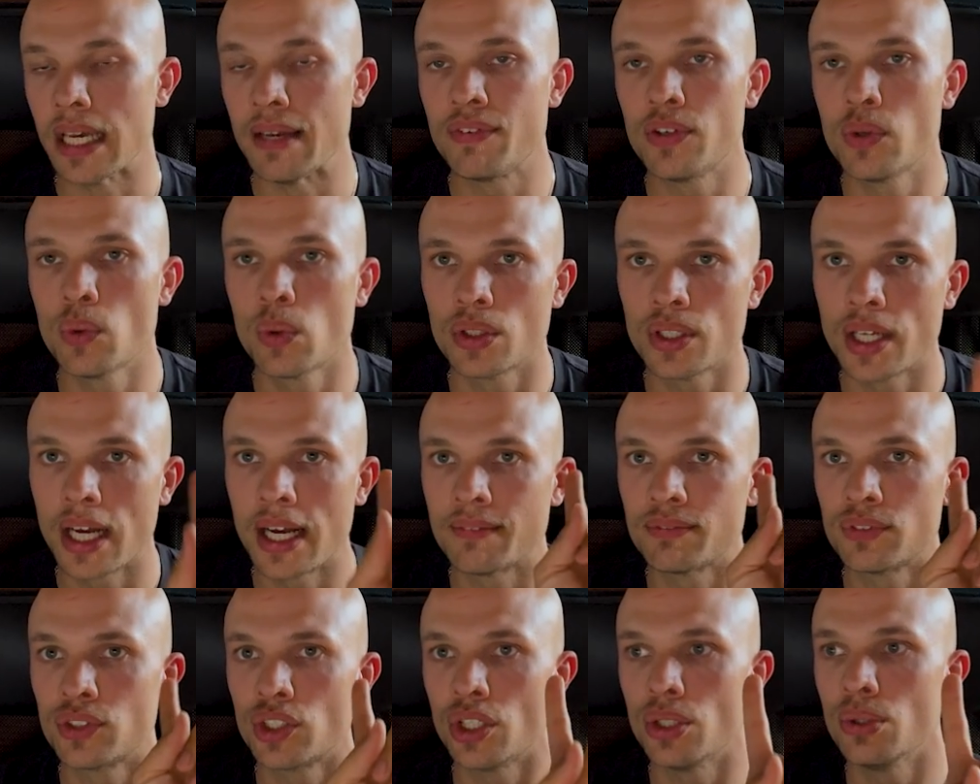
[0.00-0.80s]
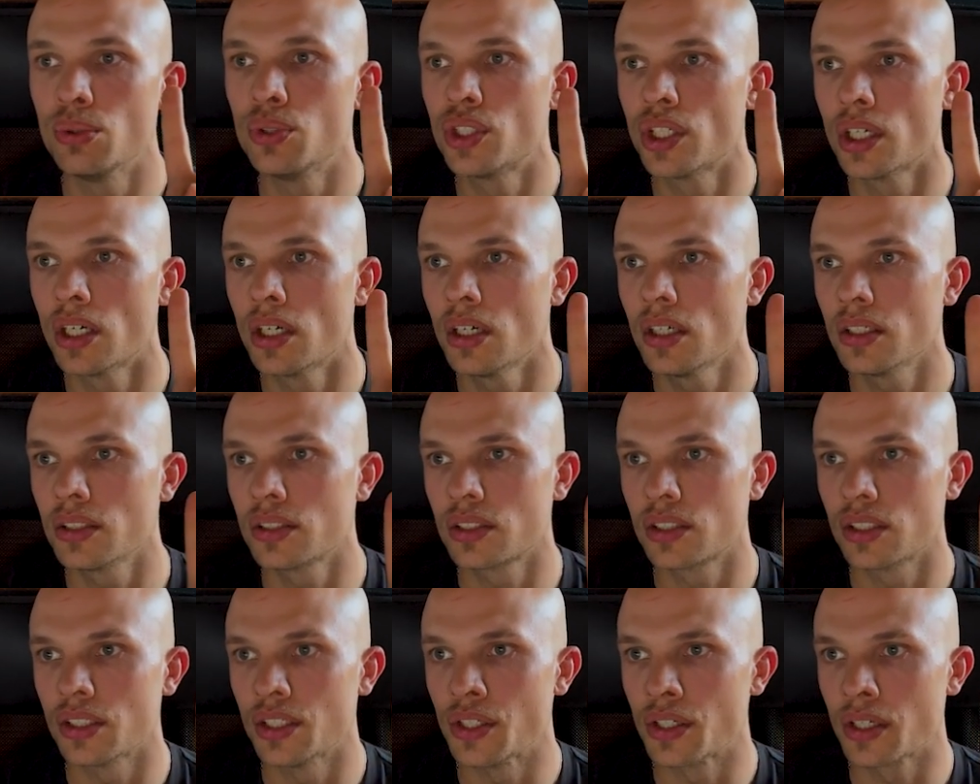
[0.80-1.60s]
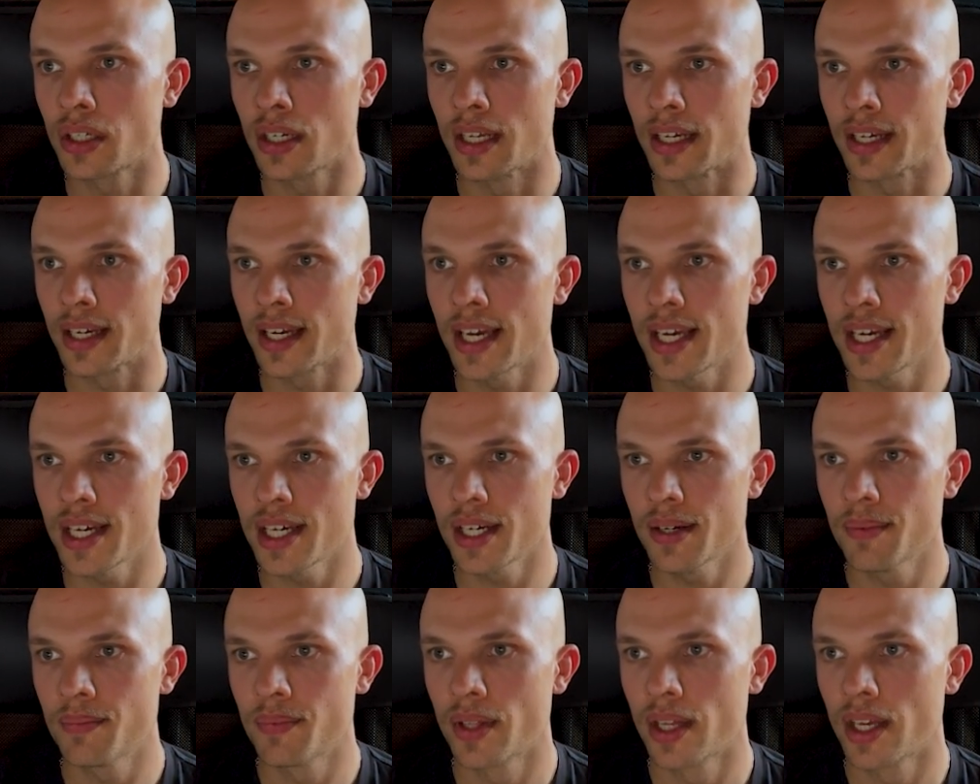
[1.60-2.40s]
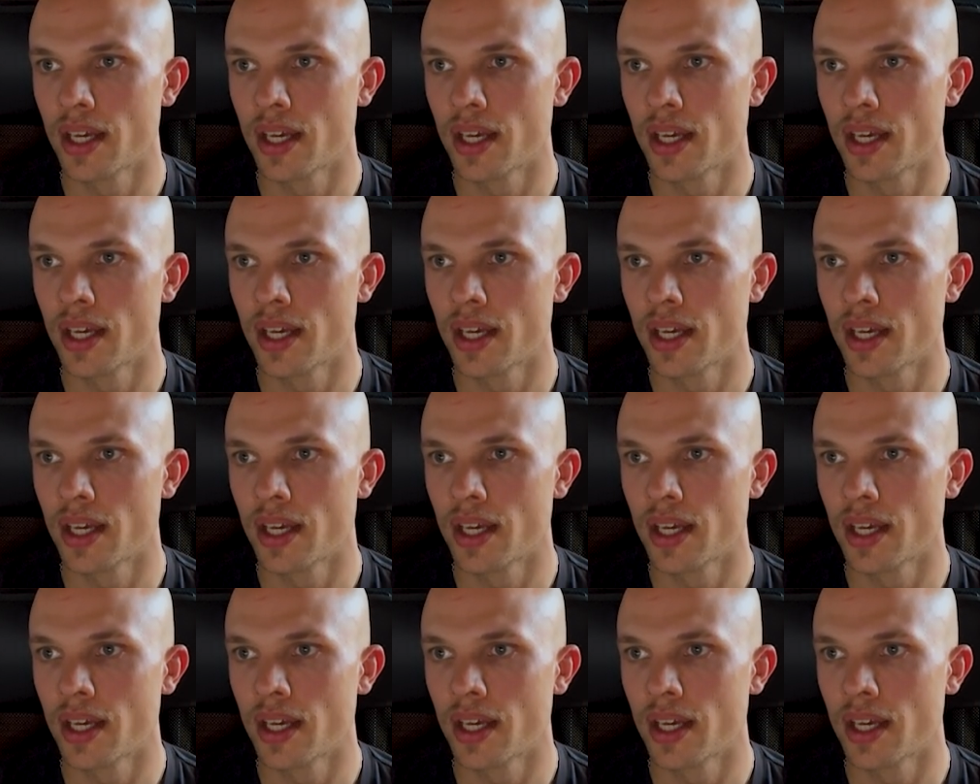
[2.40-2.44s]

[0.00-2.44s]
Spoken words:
If you want to have 2 charts, you click here.